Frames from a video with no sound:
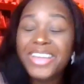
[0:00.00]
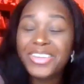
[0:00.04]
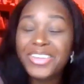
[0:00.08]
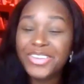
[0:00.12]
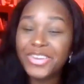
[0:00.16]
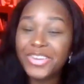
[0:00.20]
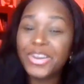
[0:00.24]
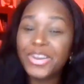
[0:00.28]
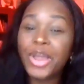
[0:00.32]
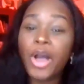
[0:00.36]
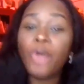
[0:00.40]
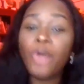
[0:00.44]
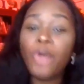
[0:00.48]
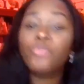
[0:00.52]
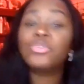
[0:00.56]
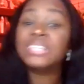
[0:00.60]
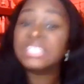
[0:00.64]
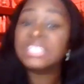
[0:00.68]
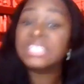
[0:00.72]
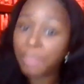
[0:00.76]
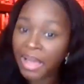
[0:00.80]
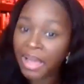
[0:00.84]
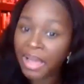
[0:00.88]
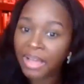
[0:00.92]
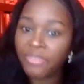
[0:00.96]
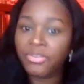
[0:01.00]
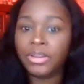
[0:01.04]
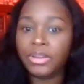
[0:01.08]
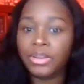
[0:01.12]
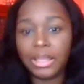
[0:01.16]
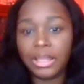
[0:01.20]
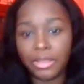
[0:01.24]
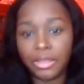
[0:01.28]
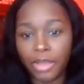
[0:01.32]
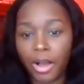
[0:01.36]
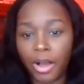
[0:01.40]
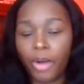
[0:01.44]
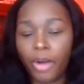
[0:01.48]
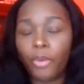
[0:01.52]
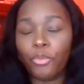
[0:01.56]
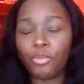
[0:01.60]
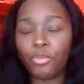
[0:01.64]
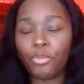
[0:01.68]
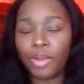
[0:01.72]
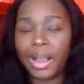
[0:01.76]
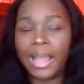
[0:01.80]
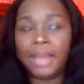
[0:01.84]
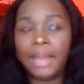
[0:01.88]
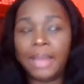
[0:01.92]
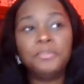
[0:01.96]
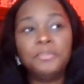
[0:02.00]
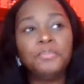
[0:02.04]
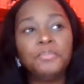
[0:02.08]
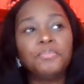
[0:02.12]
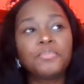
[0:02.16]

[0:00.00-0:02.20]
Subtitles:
you know, respectfully though, right?